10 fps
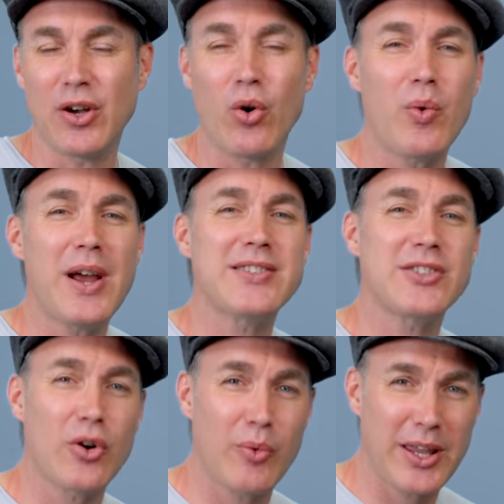Always
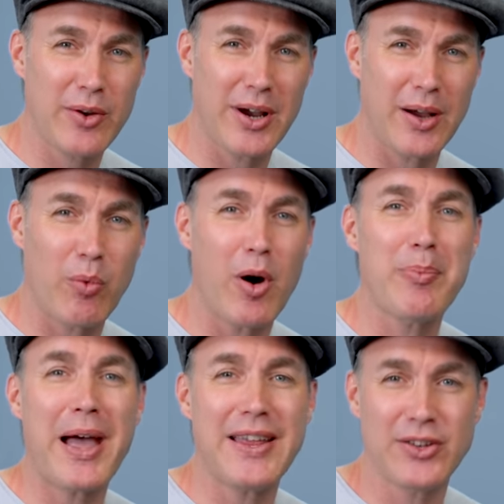know where you are,
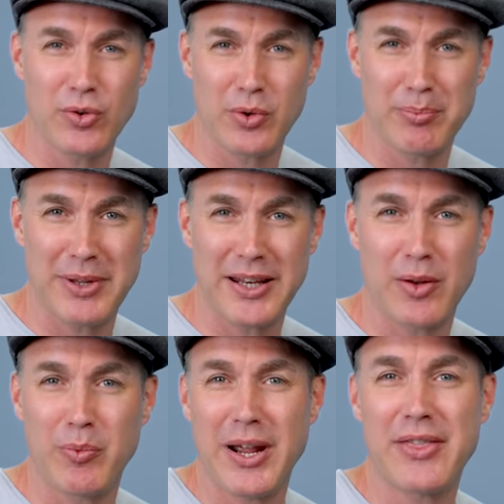what pattern you would be in,
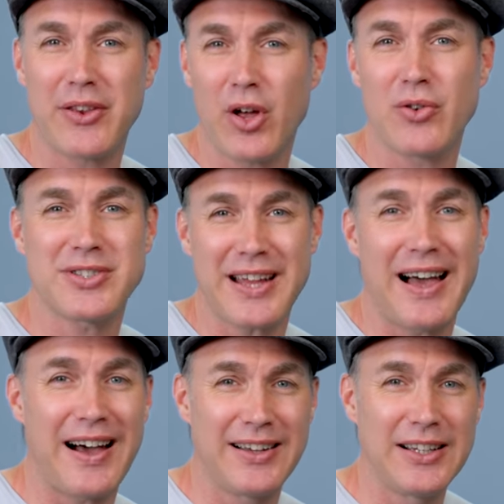and where the notes
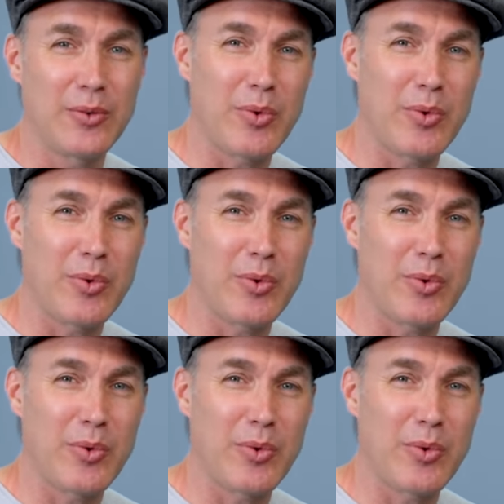are,